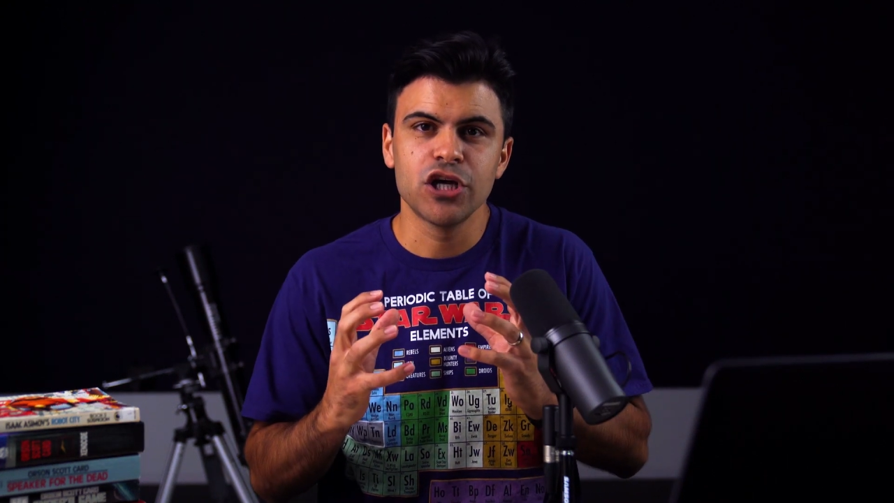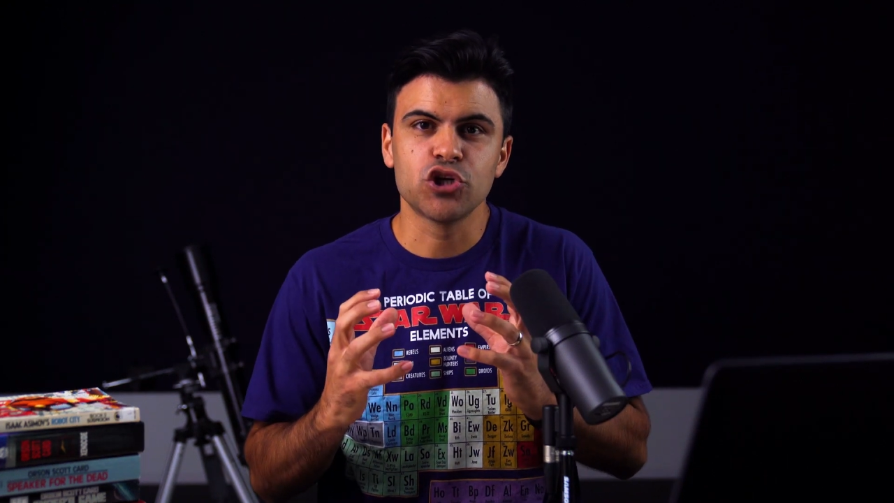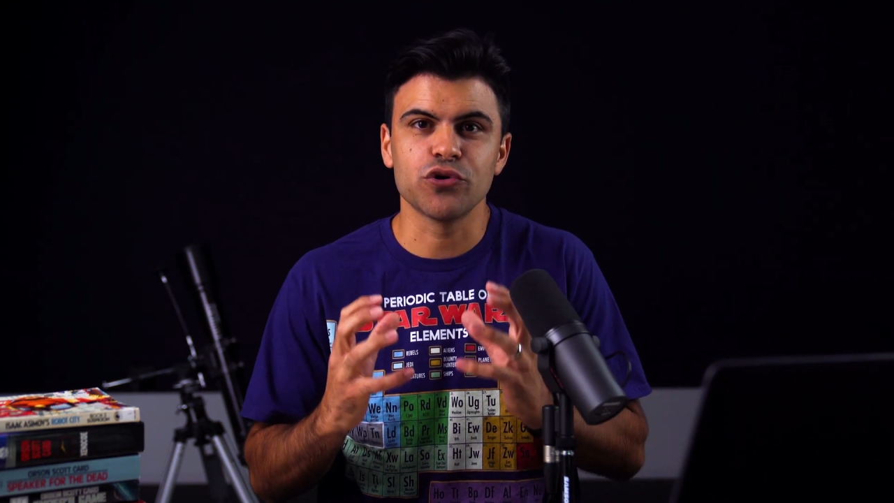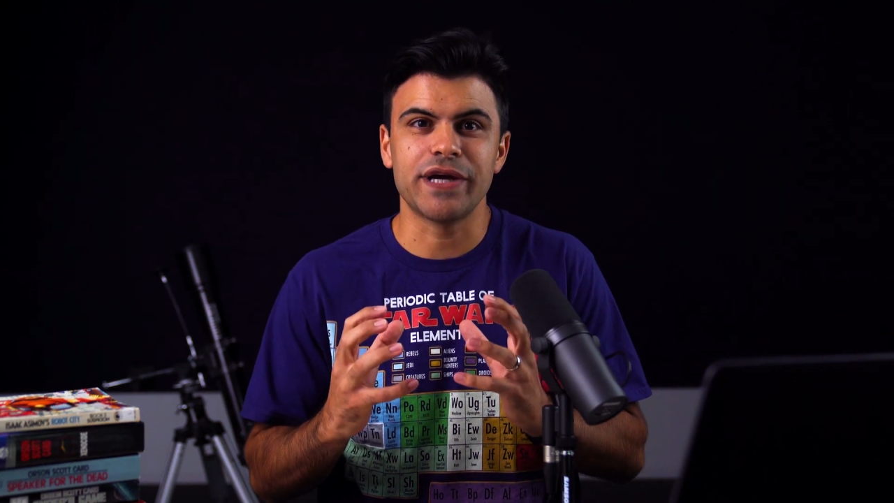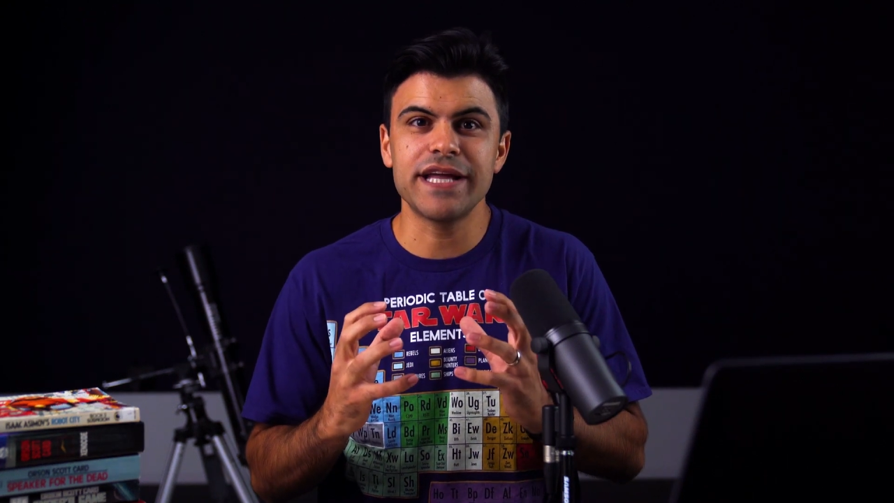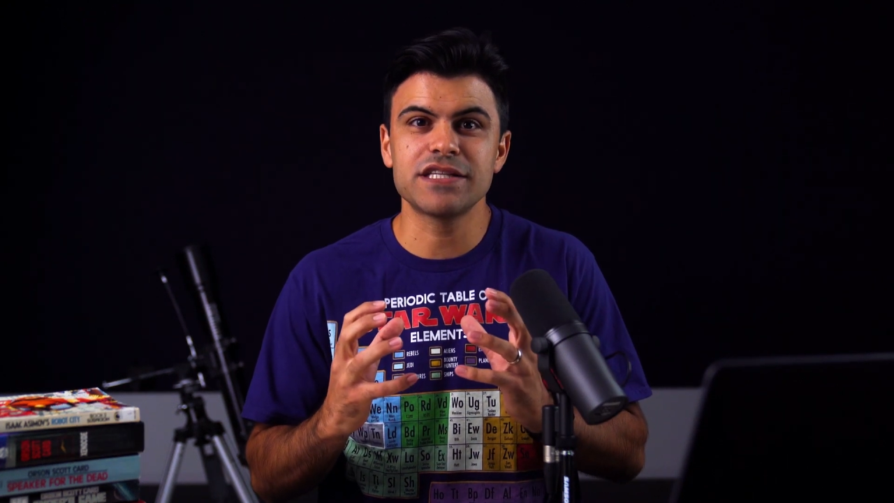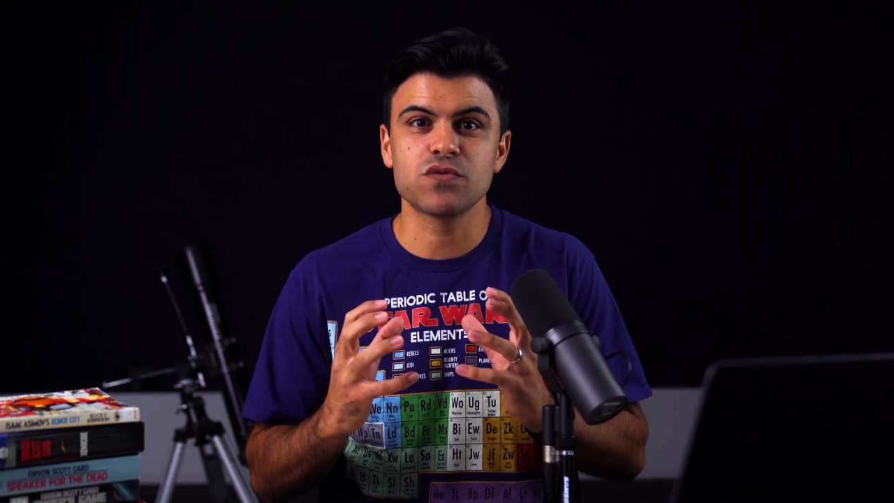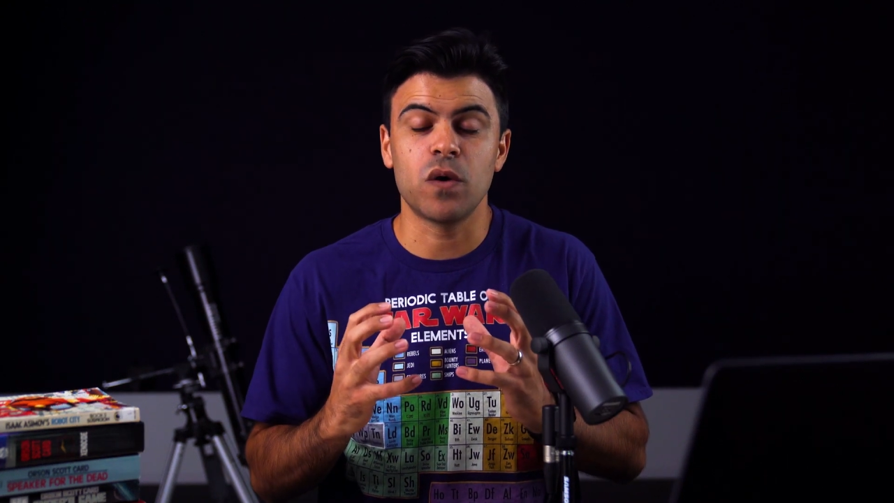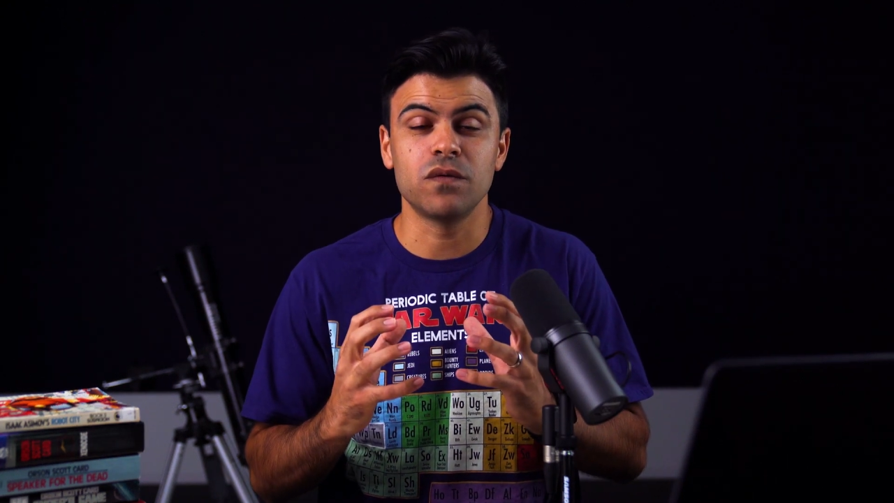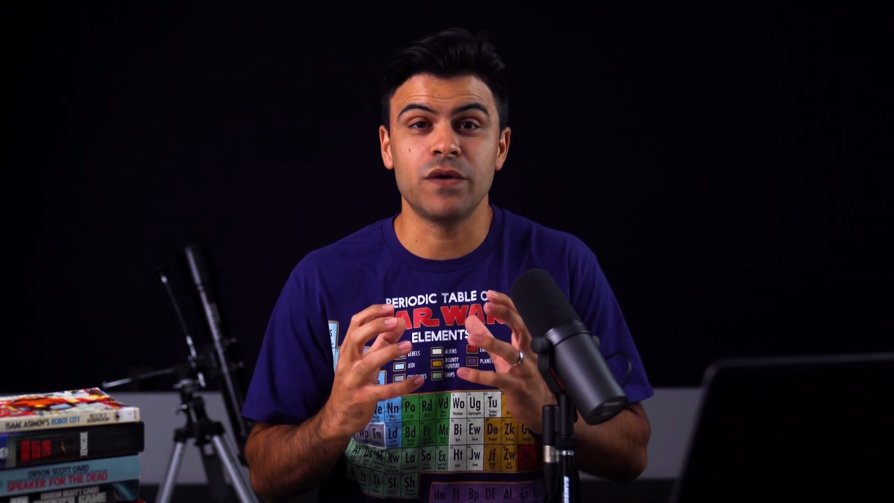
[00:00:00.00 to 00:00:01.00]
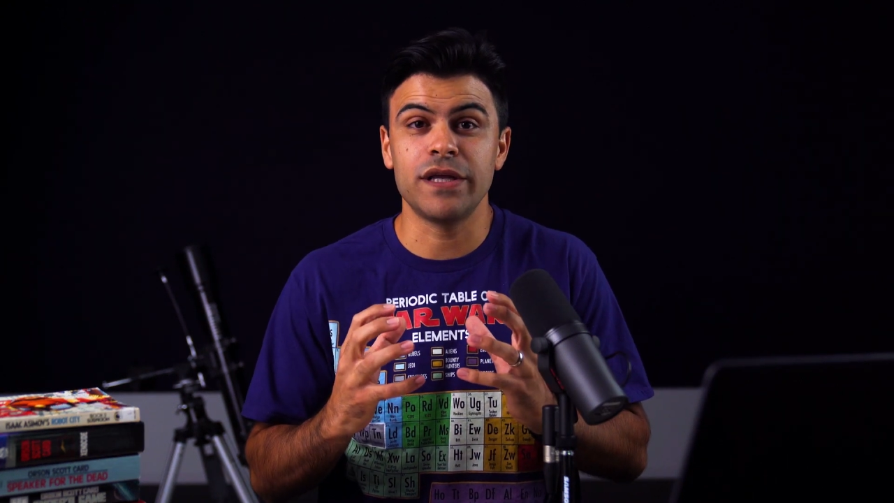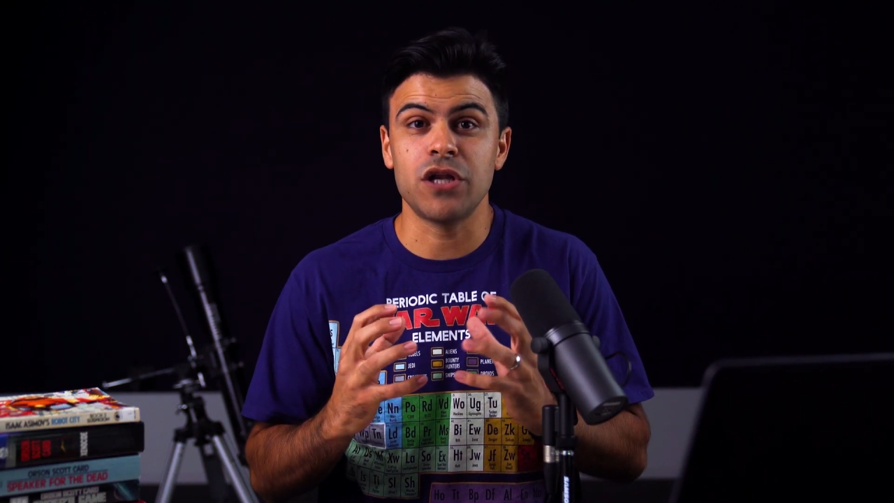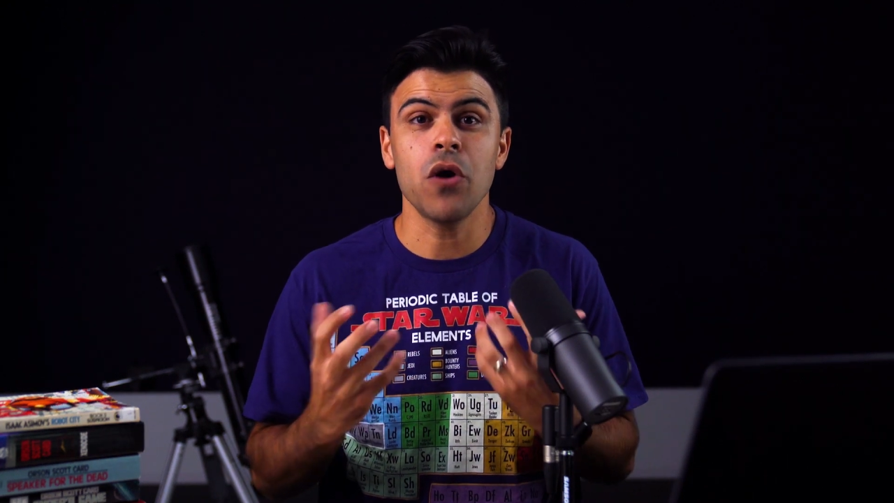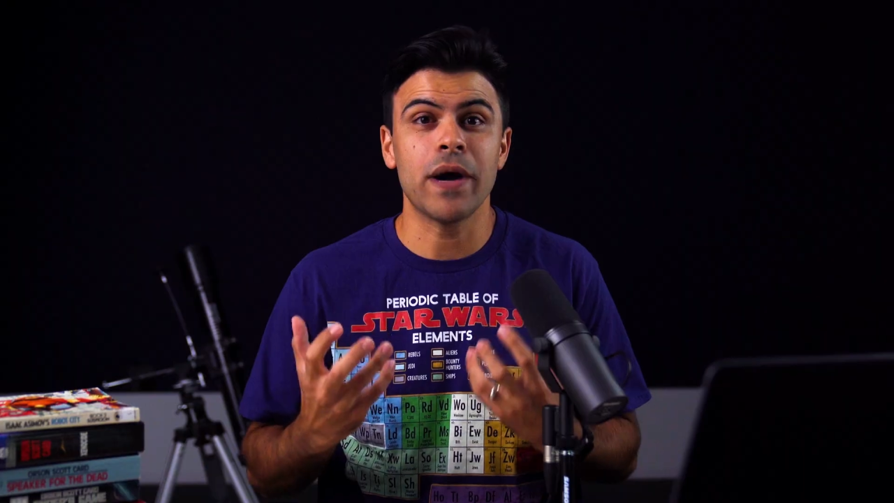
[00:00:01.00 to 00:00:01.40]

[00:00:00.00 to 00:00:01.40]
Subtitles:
creates what we know